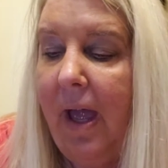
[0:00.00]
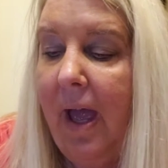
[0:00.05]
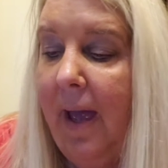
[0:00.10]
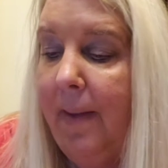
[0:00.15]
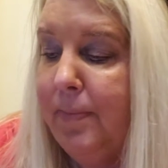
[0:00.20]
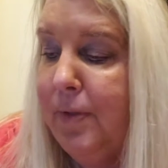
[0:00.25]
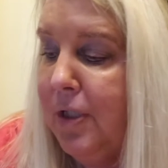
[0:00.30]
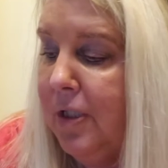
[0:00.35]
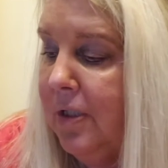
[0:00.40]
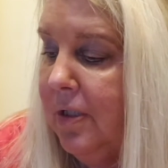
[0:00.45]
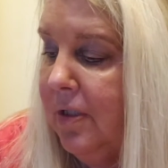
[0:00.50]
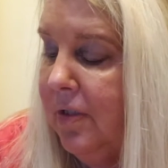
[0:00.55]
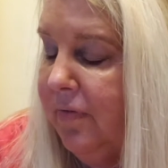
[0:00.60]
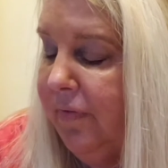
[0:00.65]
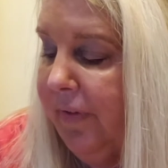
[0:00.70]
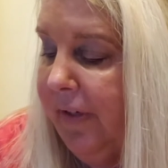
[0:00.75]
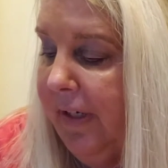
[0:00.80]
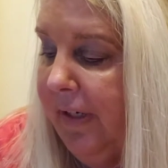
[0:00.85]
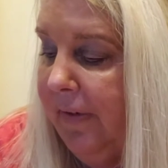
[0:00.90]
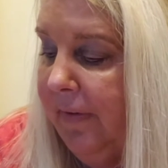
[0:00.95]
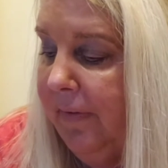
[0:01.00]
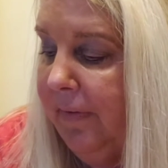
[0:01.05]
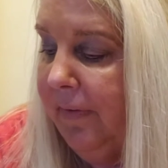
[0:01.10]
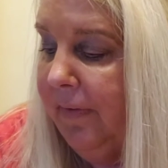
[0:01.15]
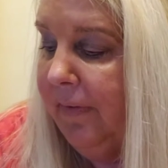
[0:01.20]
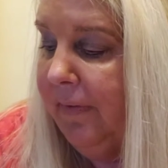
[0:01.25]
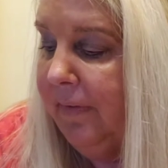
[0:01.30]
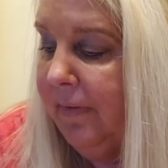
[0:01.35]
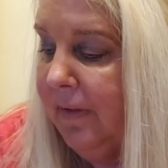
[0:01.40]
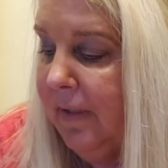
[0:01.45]
options for you
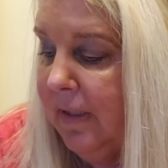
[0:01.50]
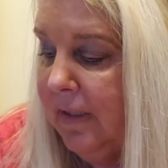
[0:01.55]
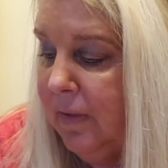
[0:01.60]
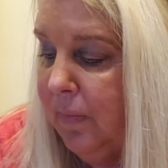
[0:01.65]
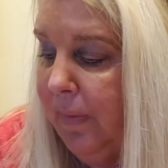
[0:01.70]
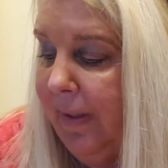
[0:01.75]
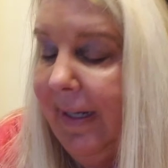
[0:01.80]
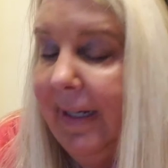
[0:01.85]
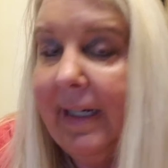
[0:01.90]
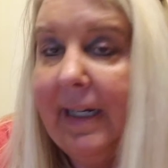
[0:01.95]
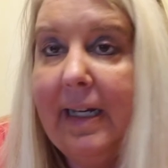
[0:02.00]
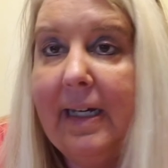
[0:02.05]
this week,